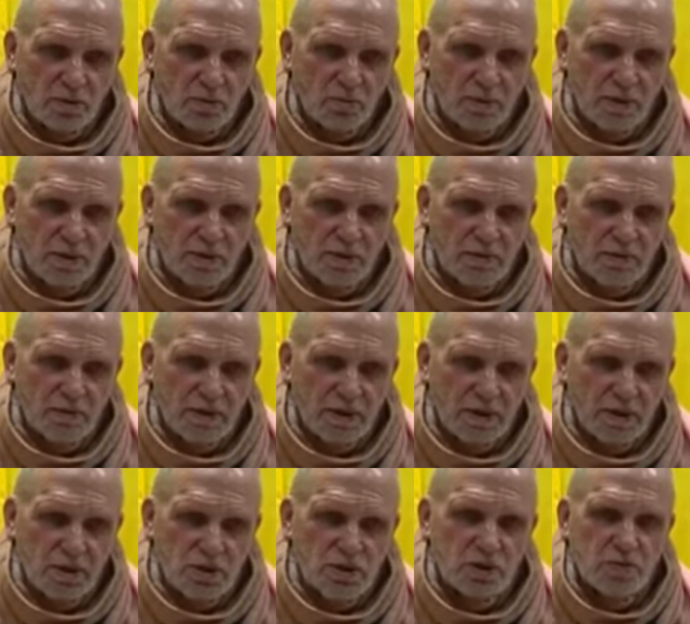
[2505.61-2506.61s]
with
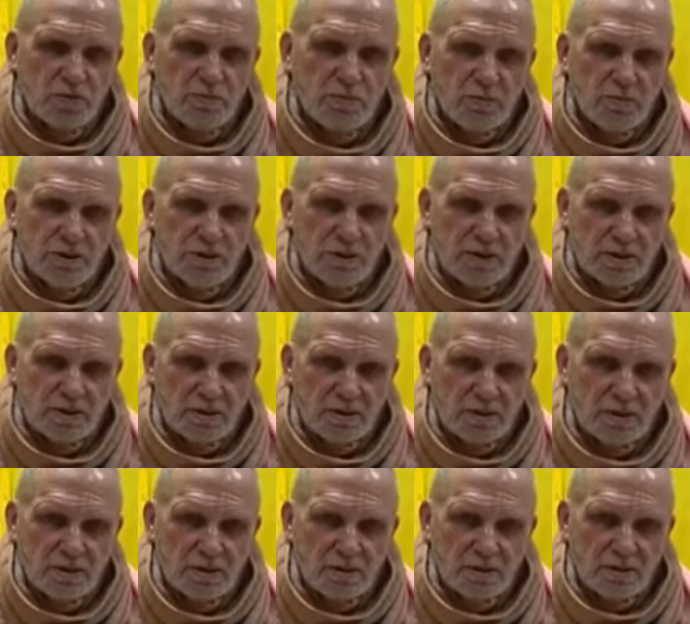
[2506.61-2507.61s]
the spurti
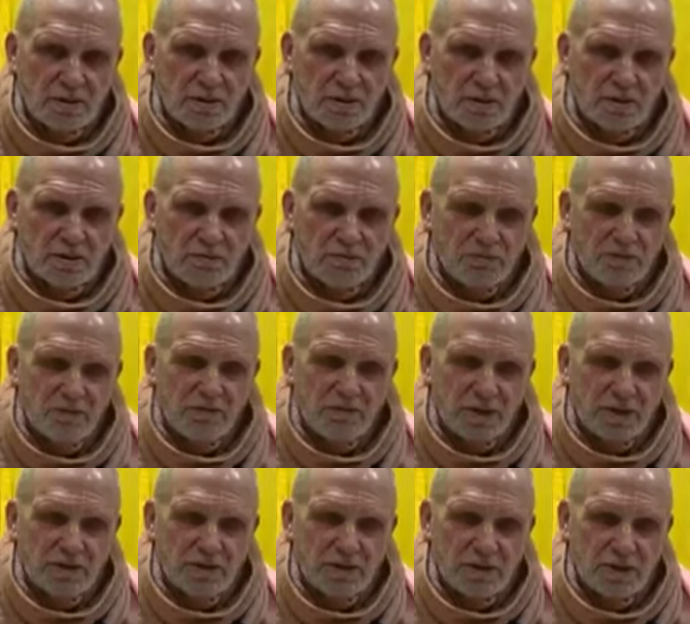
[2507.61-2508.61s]
for
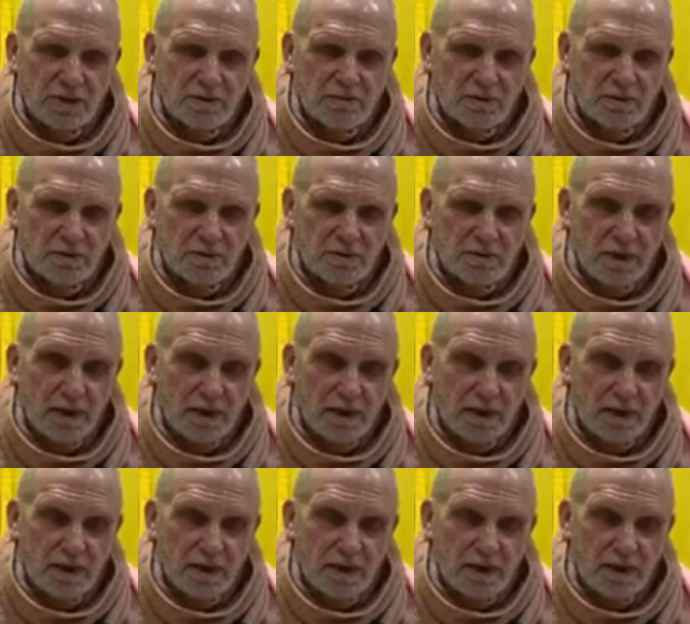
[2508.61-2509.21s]
Vaishnava.